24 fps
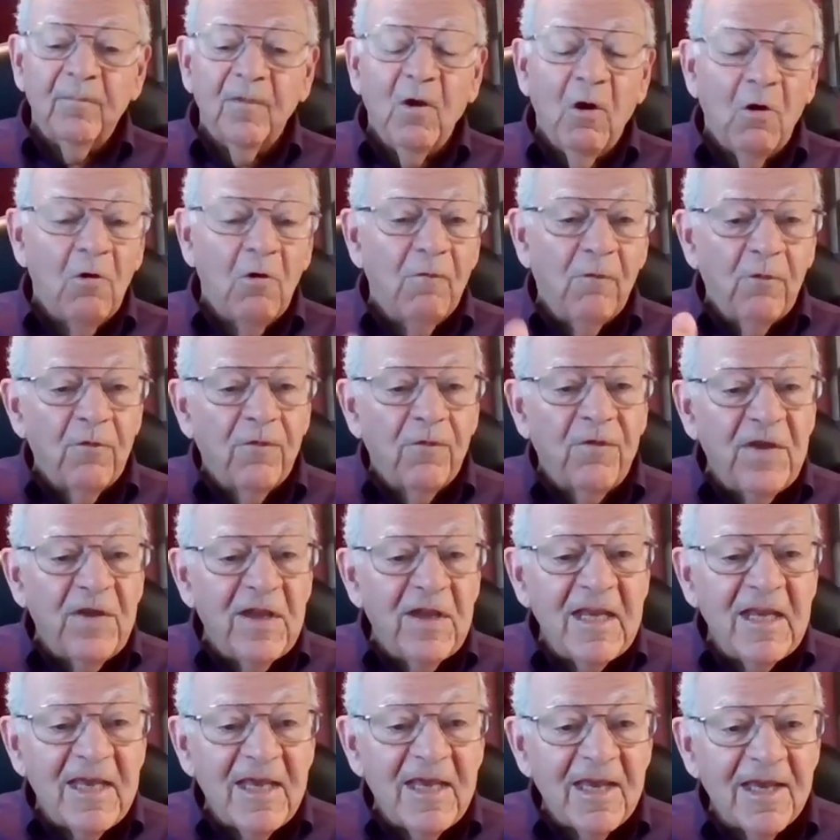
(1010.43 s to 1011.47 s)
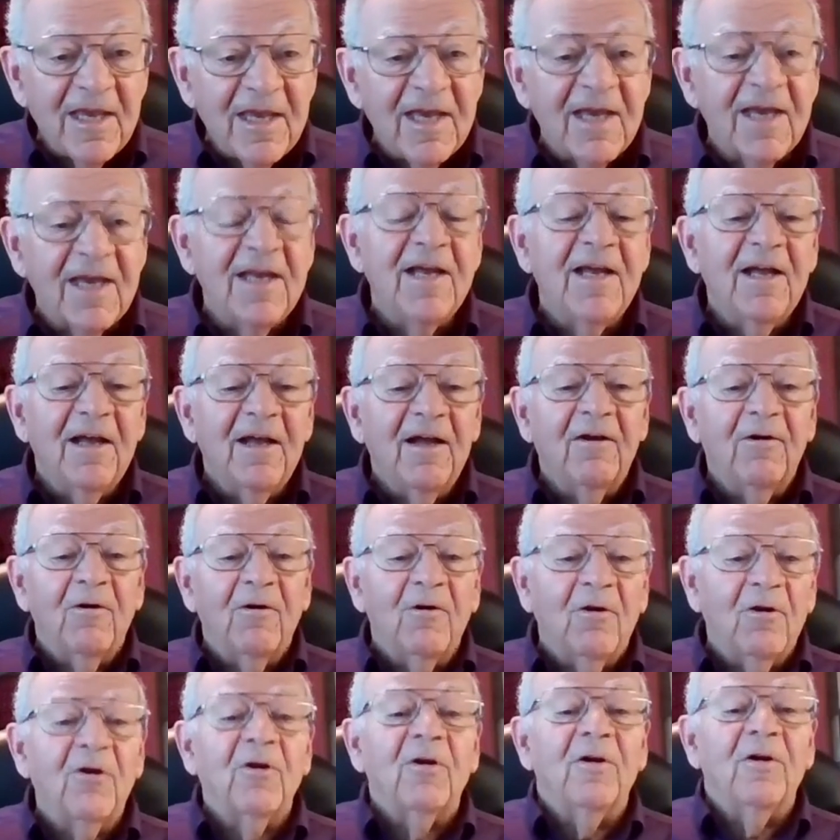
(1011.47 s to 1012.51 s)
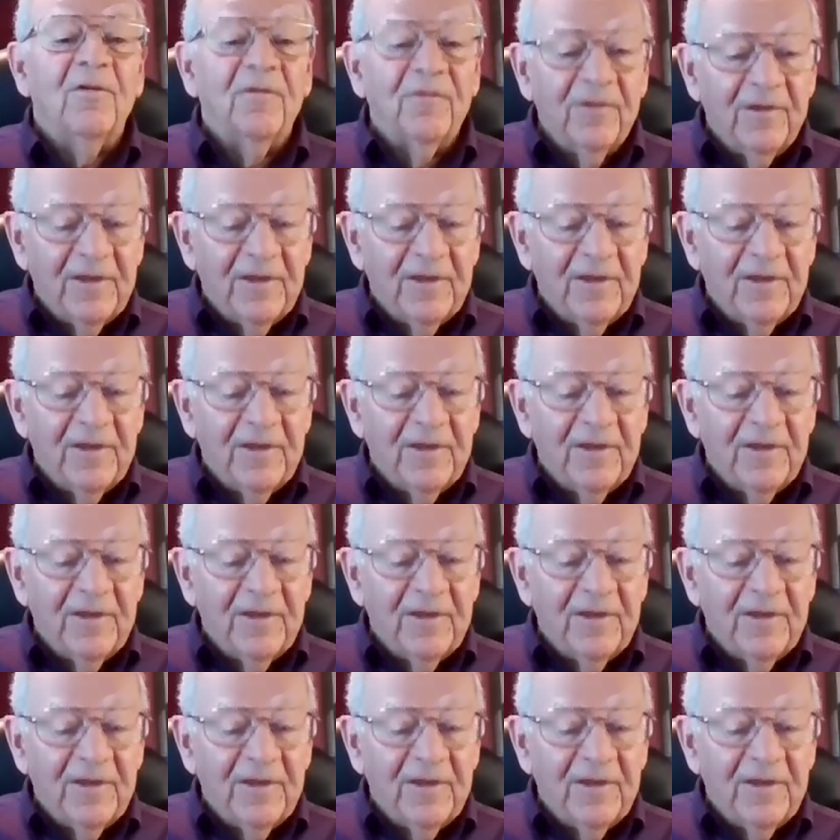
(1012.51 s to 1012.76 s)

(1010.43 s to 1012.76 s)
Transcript: to overfeeding,